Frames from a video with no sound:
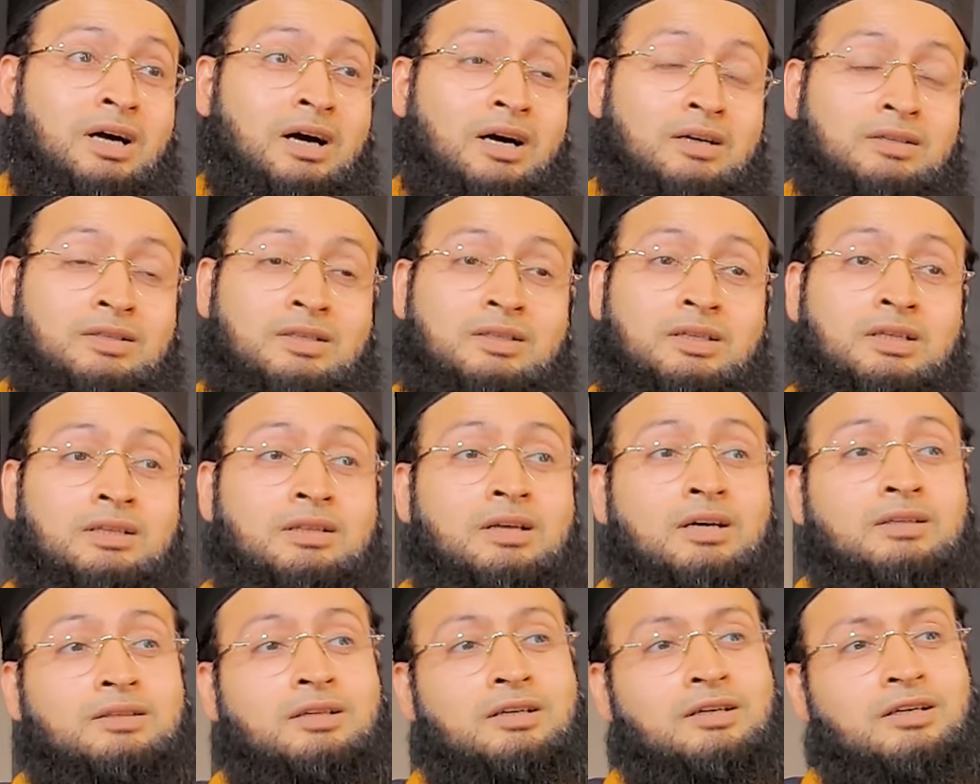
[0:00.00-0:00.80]
Hazrat
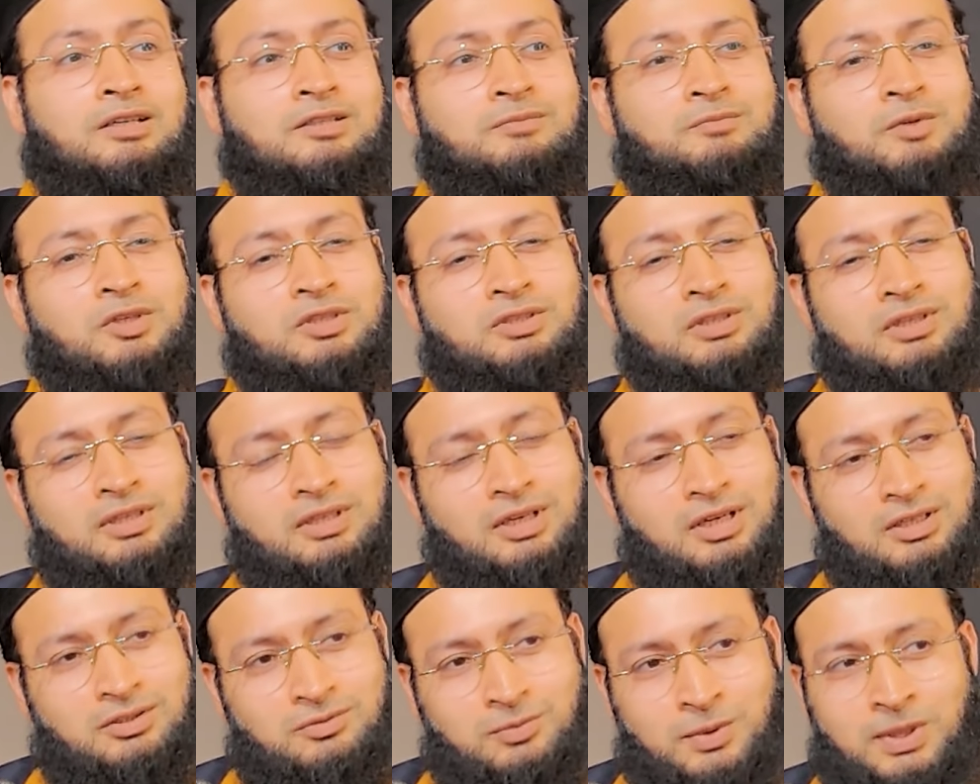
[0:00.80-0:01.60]
Data Ganj Bakhsh
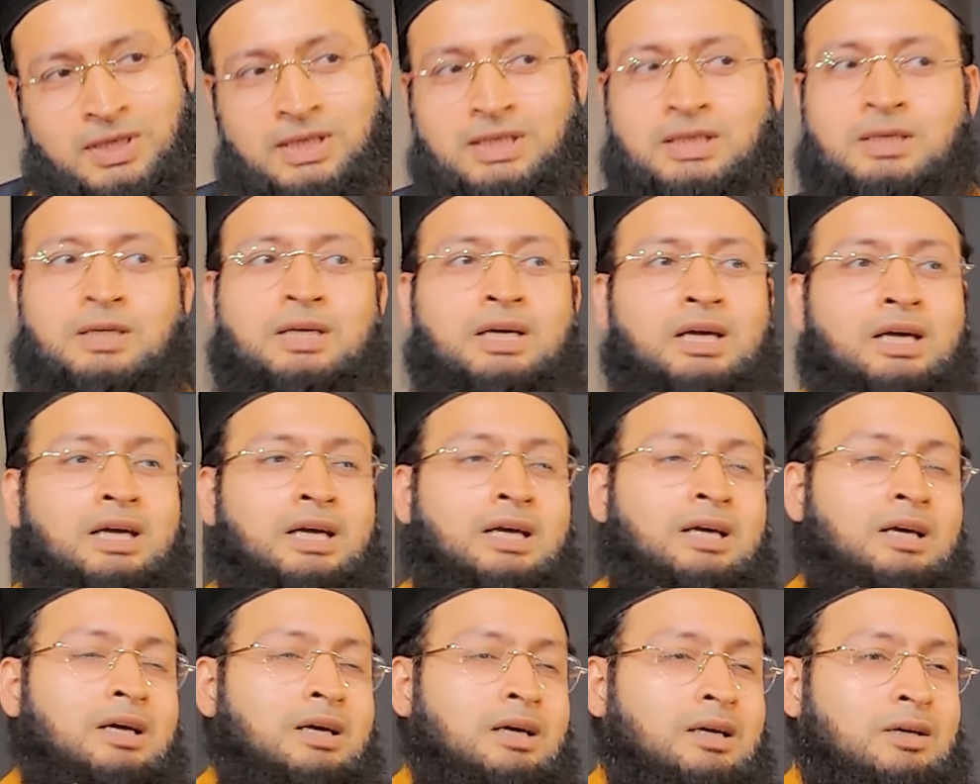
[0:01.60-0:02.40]
Ali Hajweri
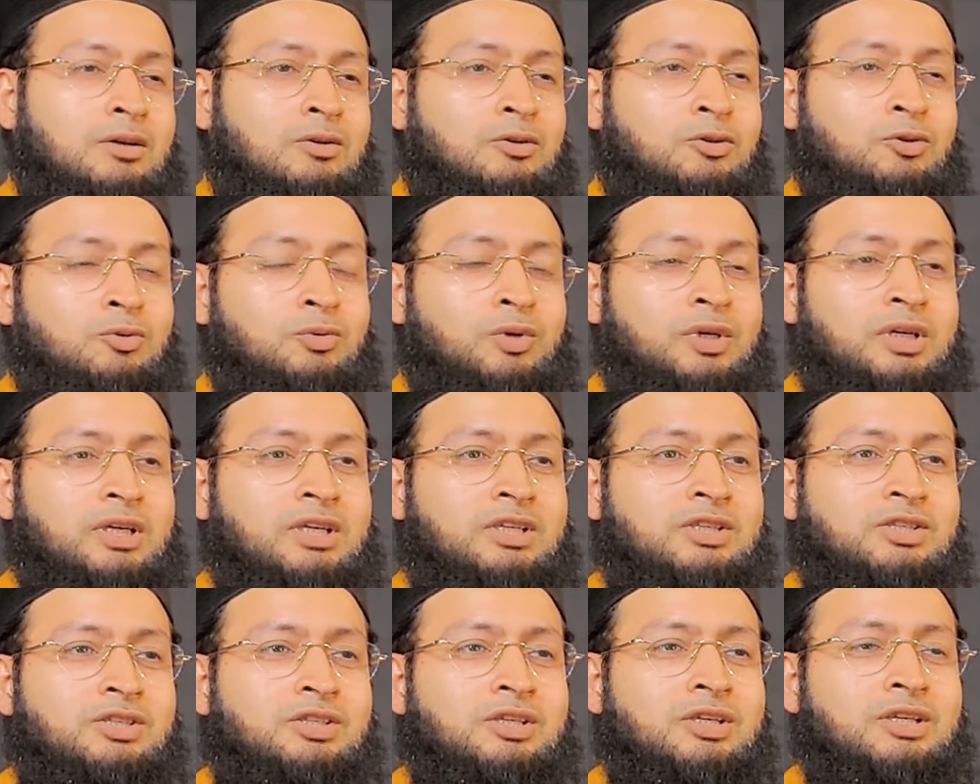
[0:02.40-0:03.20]
during
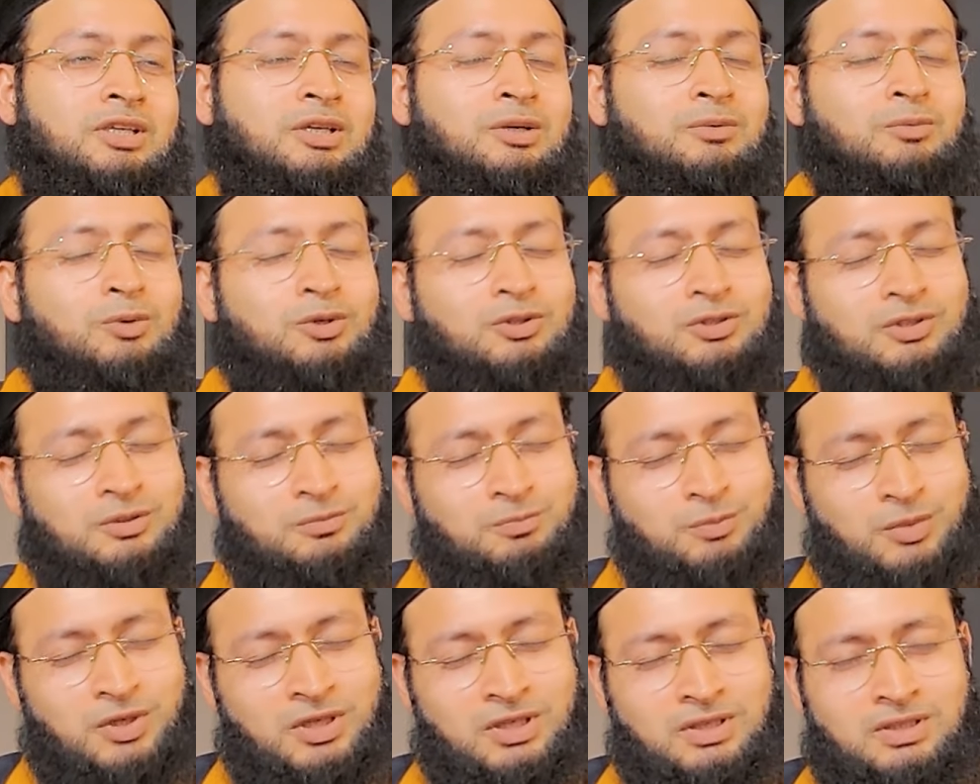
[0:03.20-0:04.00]
his journey was
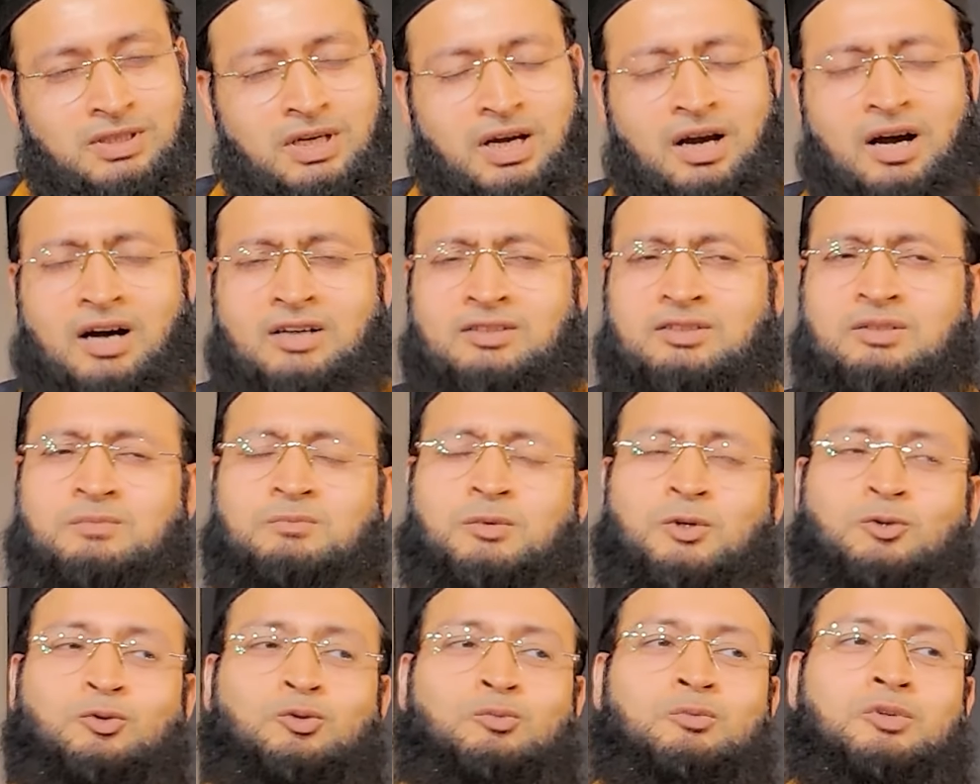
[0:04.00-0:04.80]
in peace. Hazrat
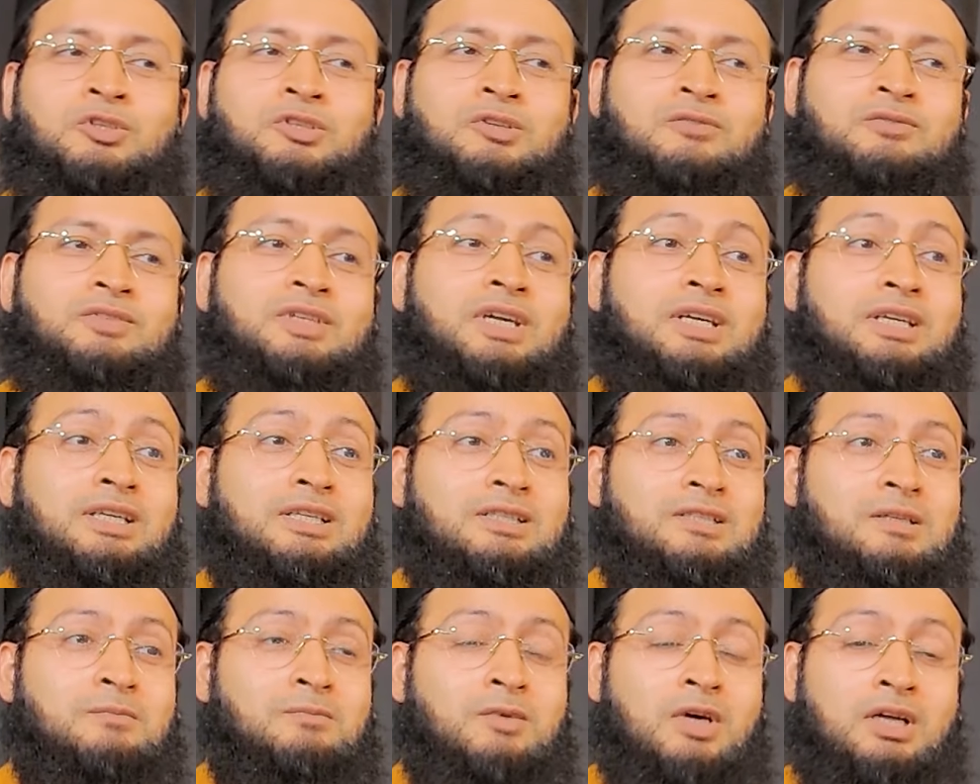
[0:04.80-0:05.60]
Maqdum Ashraf Jahangir
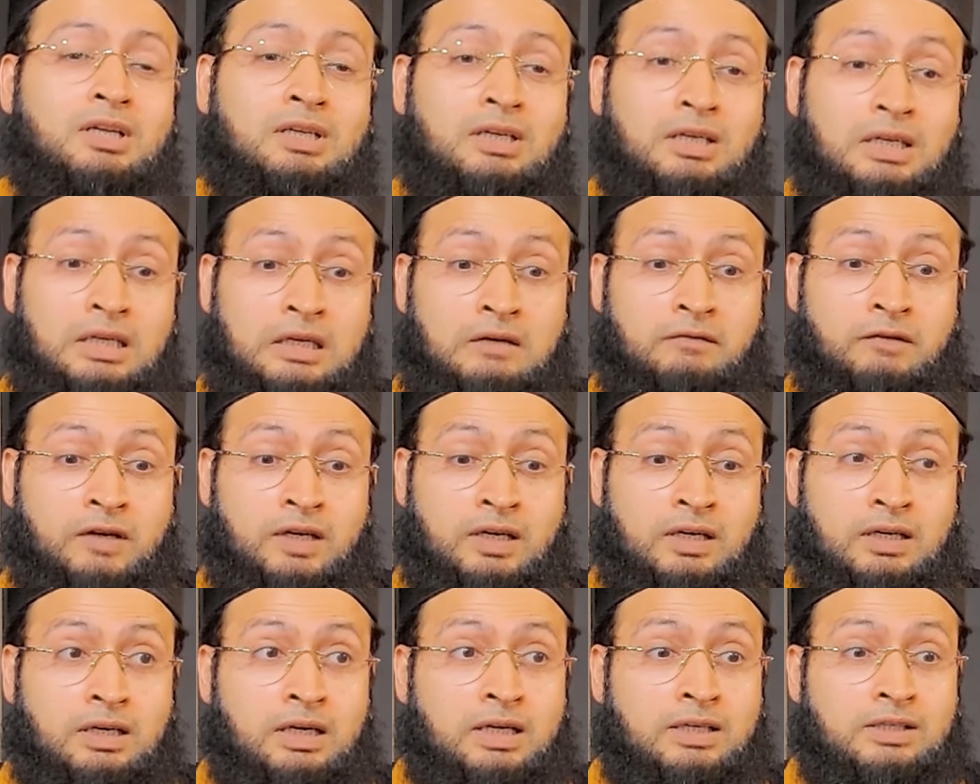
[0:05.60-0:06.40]
Samdani,
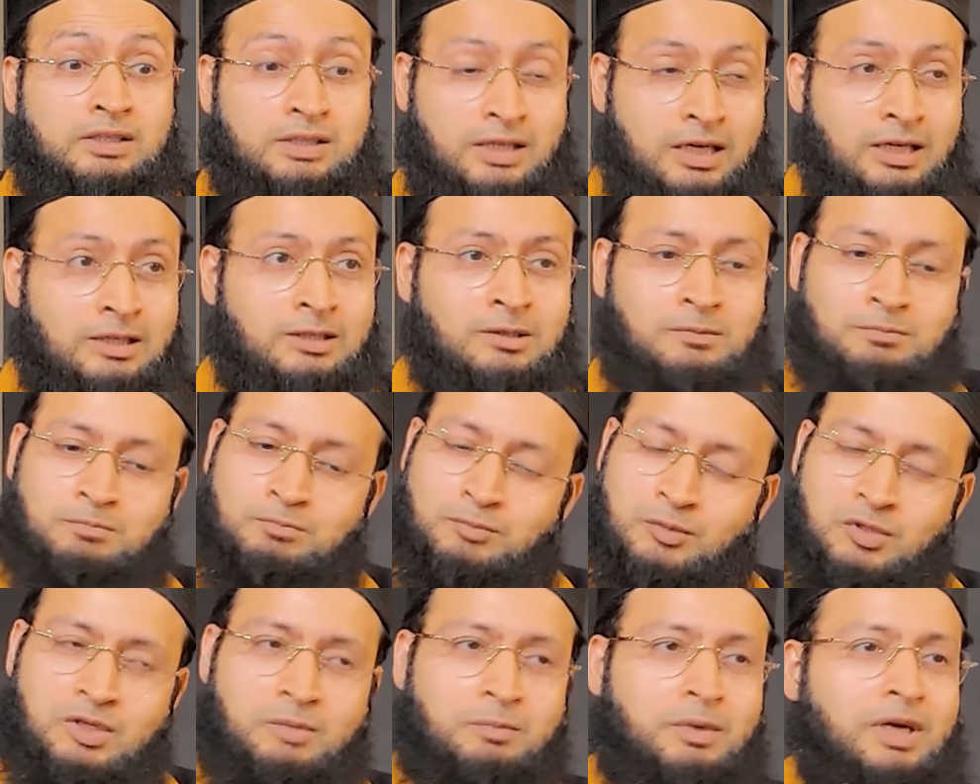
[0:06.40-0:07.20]
leaving his
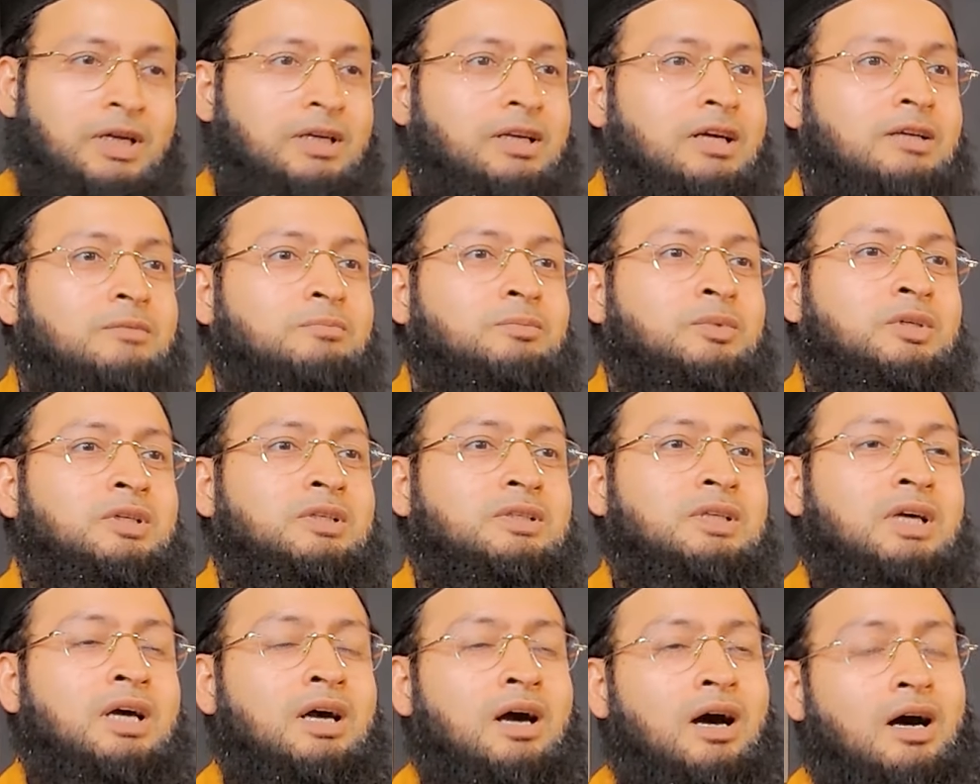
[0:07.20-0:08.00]
kingdom, remained at
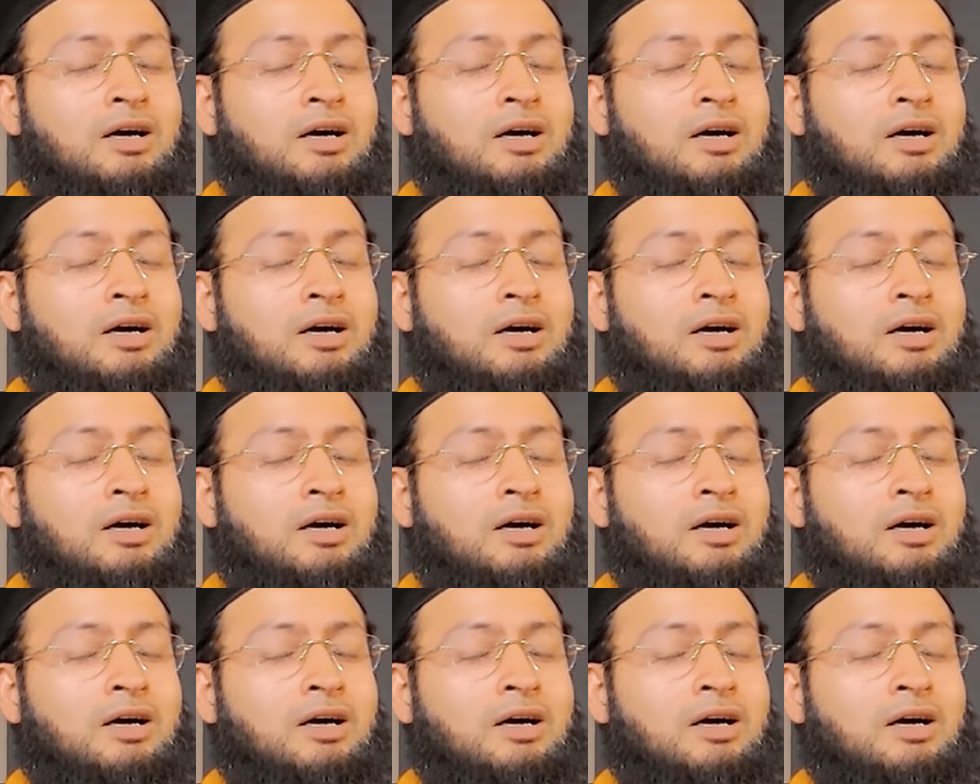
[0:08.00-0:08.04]
peace.